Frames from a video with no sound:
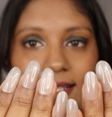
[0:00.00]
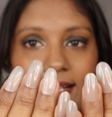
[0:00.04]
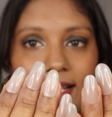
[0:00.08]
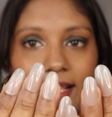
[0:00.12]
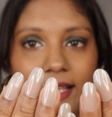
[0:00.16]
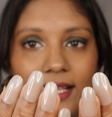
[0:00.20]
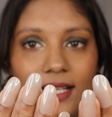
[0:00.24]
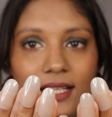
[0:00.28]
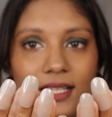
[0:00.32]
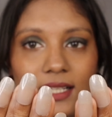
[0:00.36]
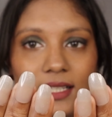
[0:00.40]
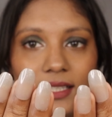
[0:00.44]

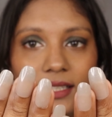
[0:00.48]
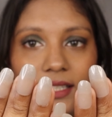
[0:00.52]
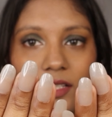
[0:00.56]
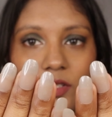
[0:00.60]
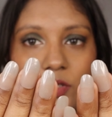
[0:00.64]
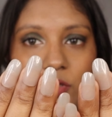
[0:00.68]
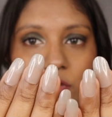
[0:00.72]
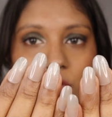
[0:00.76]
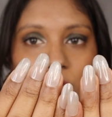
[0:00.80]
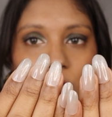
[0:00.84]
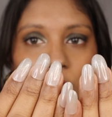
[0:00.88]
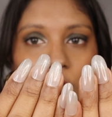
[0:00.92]
like they're
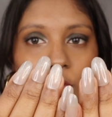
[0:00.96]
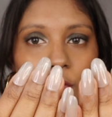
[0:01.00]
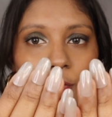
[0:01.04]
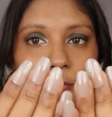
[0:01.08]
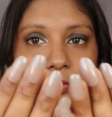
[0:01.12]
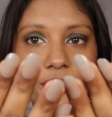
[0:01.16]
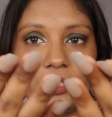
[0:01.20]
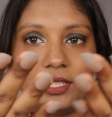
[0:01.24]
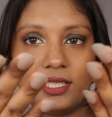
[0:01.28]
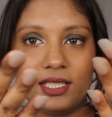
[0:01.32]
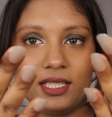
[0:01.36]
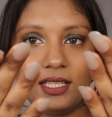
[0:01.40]
so
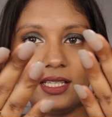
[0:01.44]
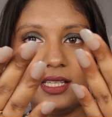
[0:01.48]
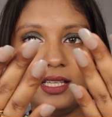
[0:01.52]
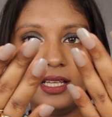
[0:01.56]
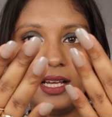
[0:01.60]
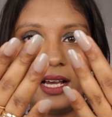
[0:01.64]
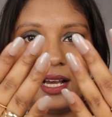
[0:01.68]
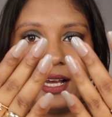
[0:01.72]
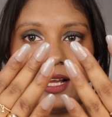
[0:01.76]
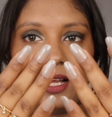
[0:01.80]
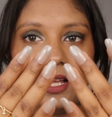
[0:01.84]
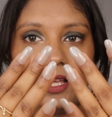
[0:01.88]
pretty.
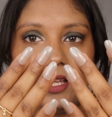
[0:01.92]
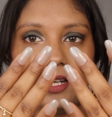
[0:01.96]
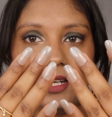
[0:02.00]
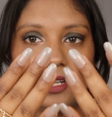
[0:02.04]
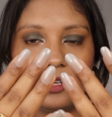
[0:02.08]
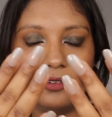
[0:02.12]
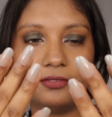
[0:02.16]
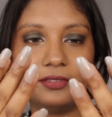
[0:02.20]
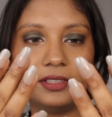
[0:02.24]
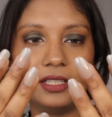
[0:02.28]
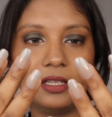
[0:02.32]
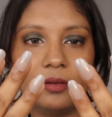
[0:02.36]
I
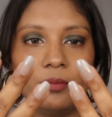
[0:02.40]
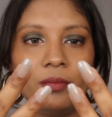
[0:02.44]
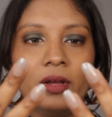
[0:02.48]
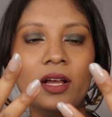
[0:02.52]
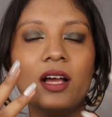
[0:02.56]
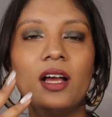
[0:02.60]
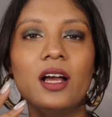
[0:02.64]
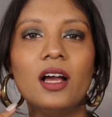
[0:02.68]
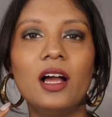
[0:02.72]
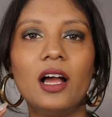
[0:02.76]
love them.